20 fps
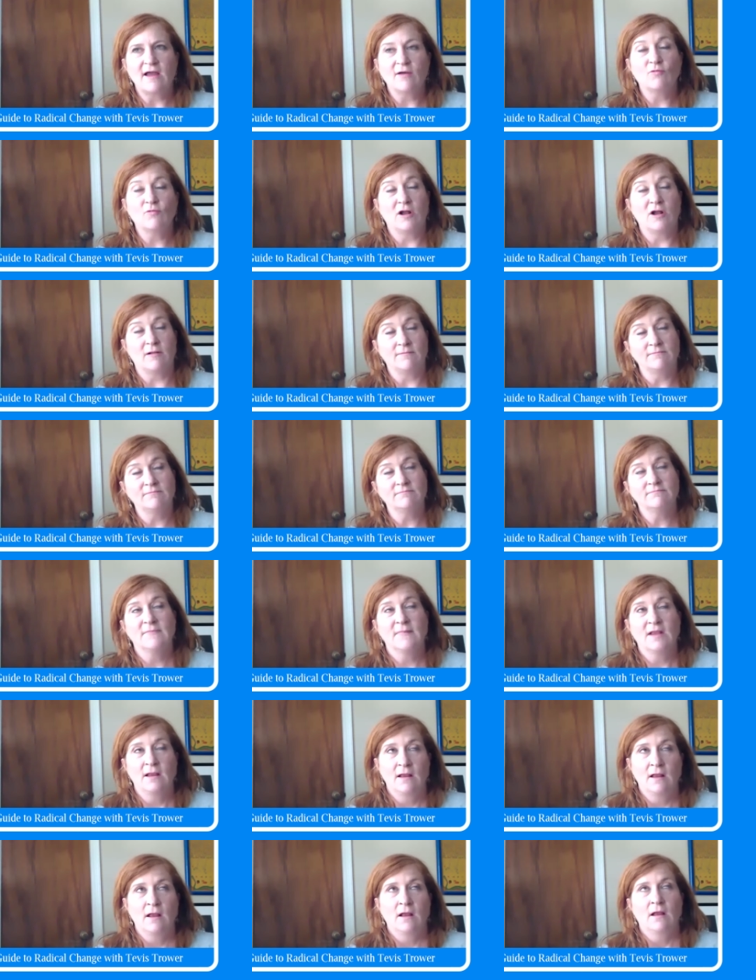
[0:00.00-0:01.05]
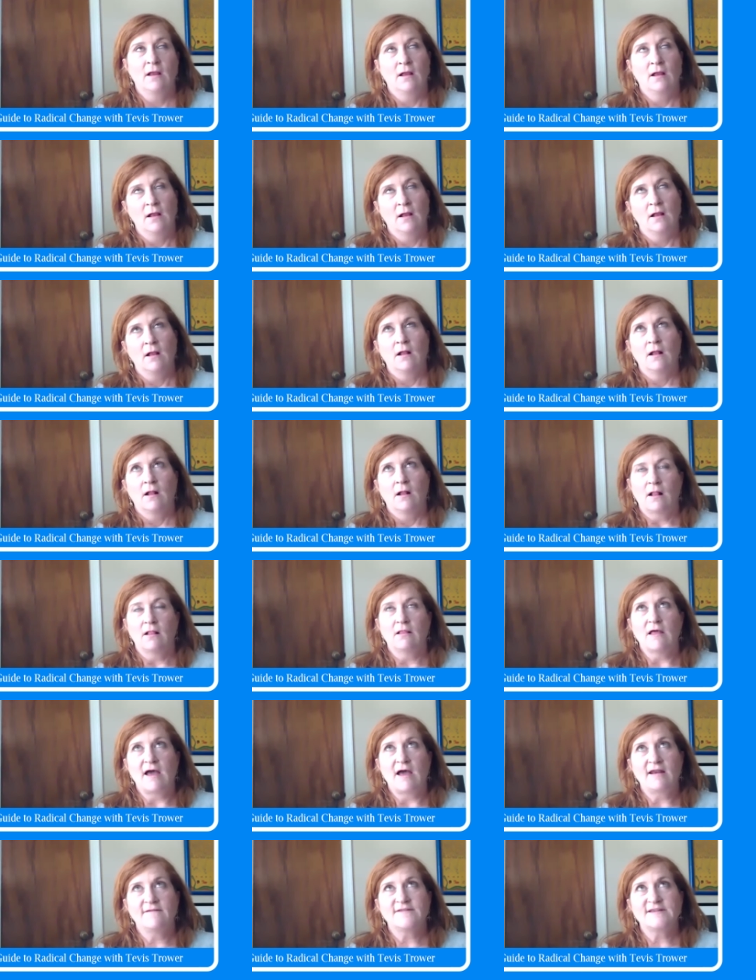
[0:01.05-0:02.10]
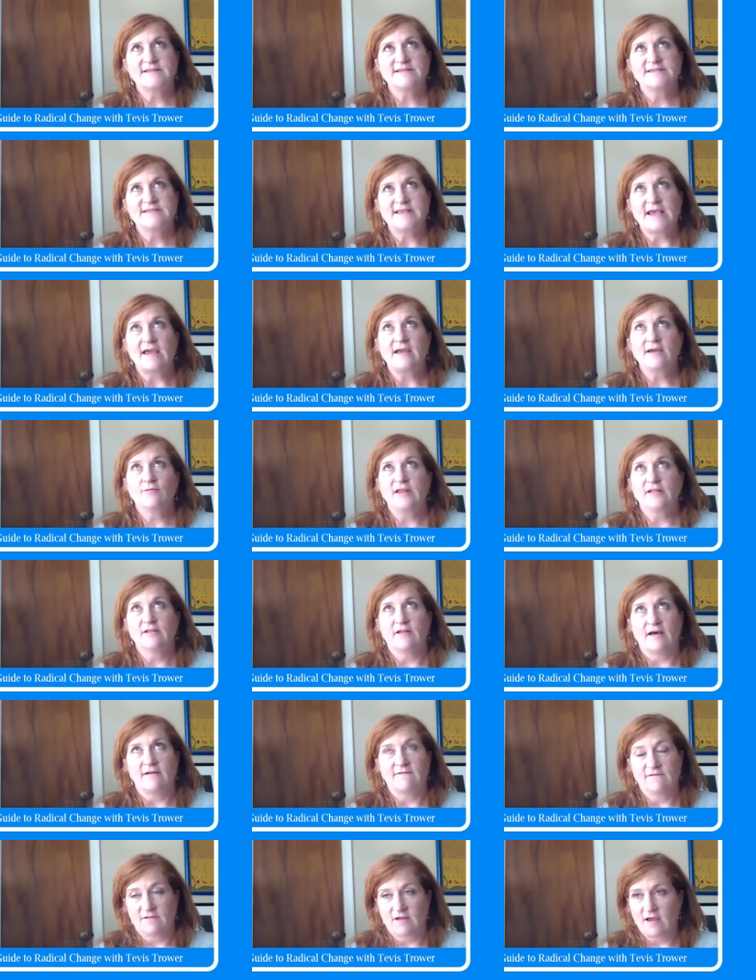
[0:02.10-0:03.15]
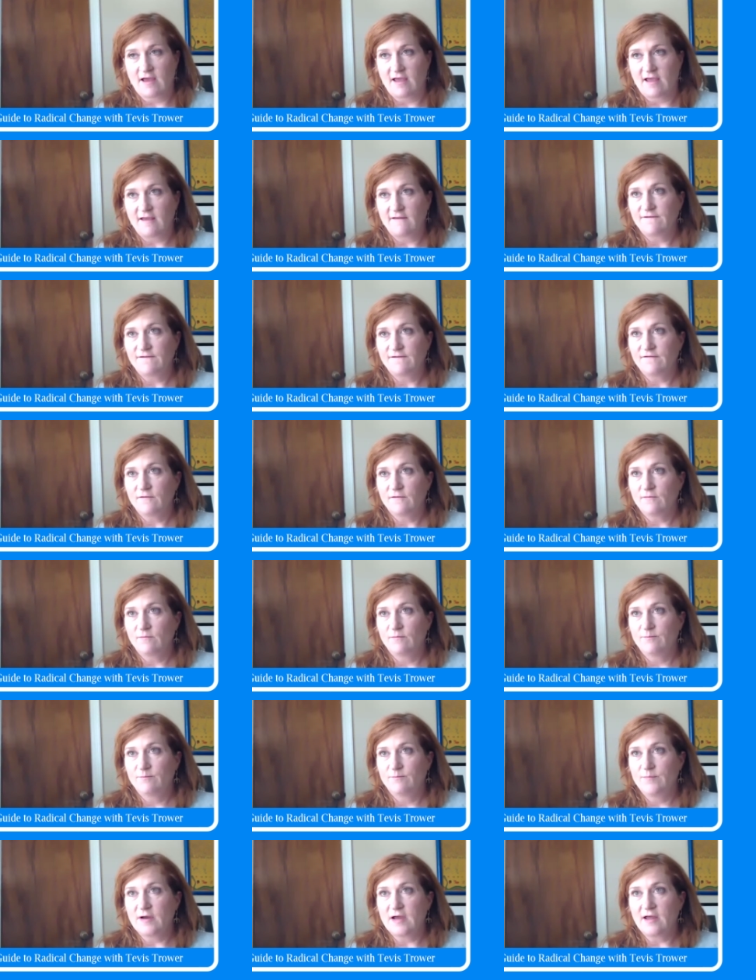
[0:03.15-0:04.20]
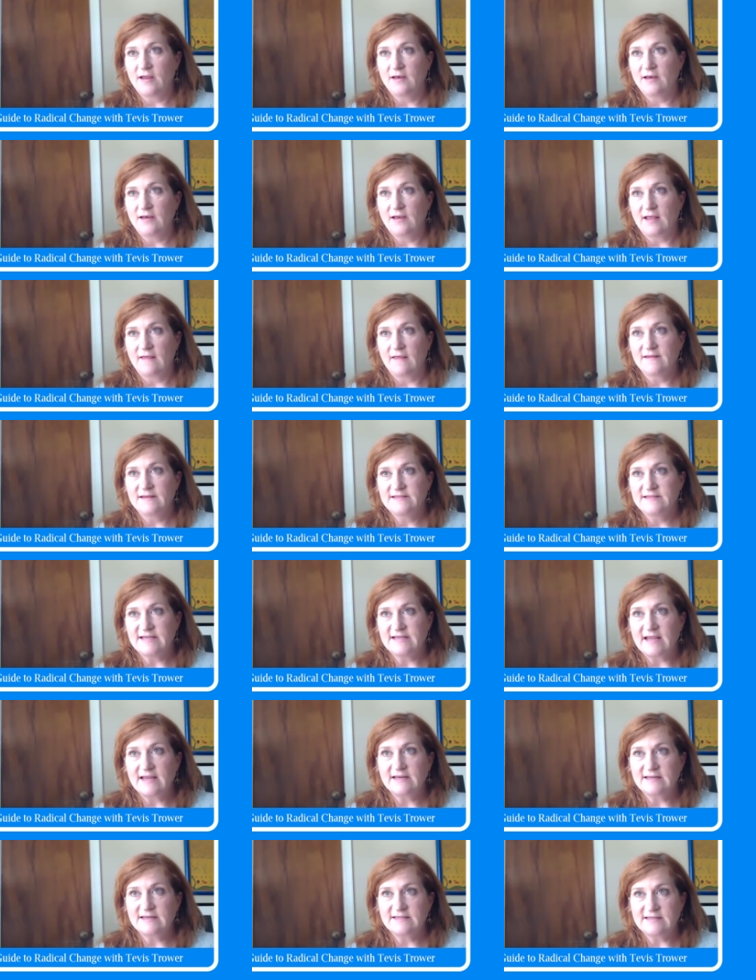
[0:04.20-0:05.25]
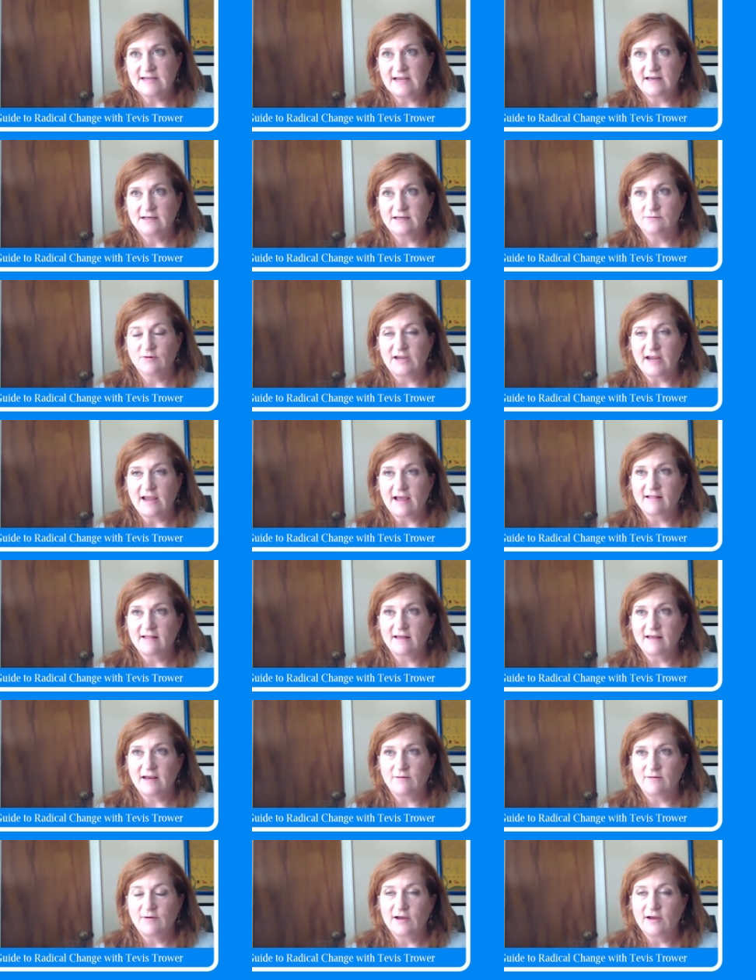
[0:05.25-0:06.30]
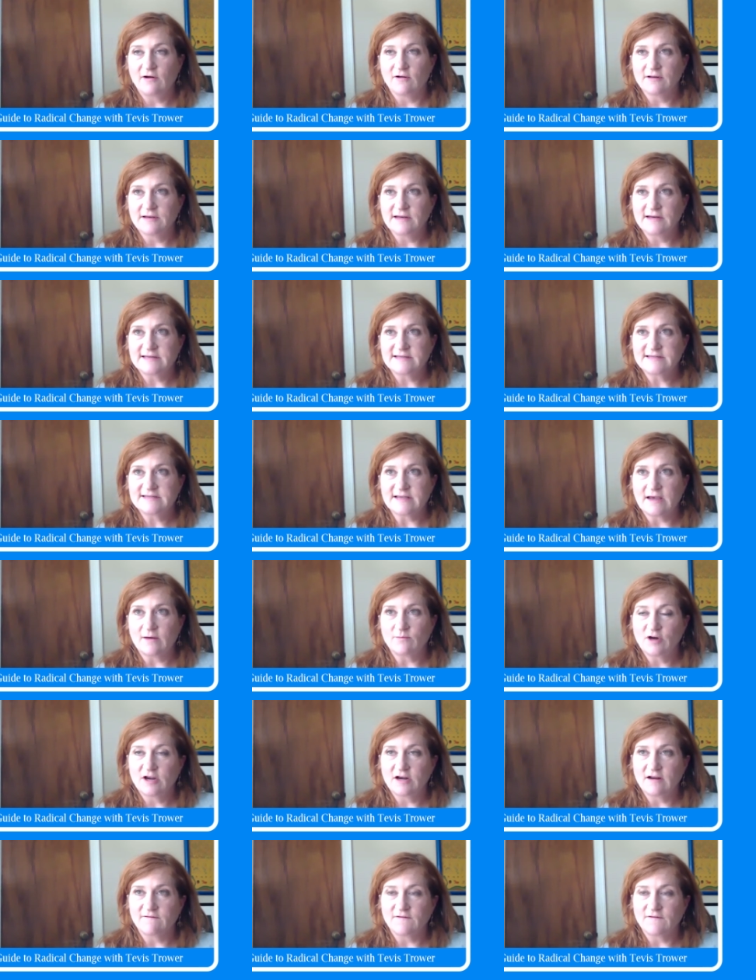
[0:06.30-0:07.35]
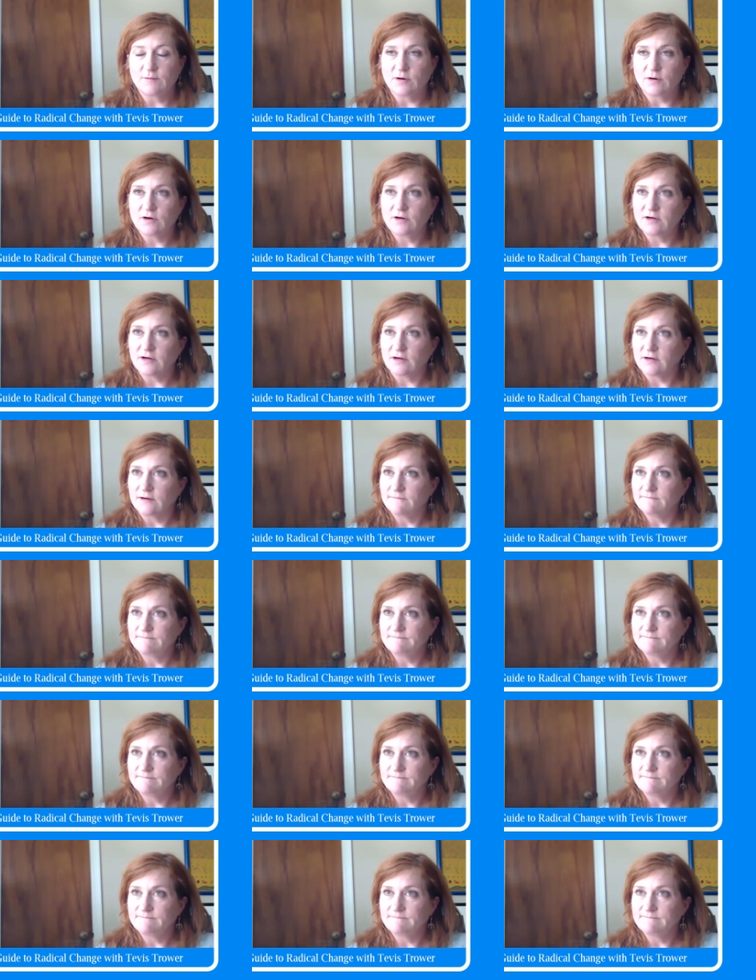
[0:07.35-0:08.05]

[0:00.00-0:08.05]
well, a lot of us say we love life, but in the day-to-day reality, we hold it as somewhat of a burden.